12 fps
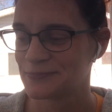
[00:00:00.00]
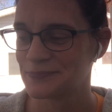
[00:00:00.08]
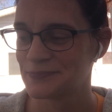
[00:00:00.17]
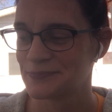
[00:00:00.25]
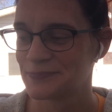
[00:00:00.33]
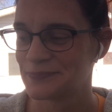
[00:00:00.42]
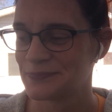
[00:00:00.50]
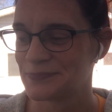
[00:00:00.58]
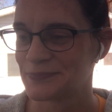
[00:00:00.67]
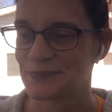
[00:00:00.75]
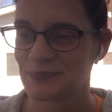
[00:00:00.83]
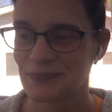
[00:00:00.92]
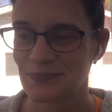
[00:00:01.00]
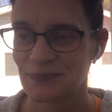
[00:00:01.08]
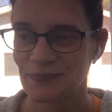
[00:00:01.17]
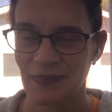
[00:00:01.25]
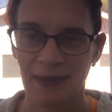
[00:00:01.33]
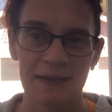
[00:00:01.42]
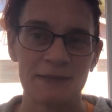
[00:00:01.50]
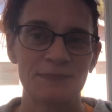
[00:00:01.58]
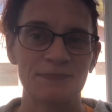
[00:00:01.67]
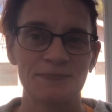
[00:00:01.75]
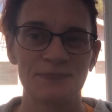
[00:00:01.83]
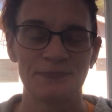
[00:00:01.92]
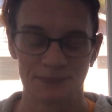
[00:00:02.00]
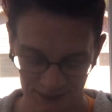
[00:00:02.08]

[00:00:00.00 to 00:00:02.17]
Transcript: hmm, hmm.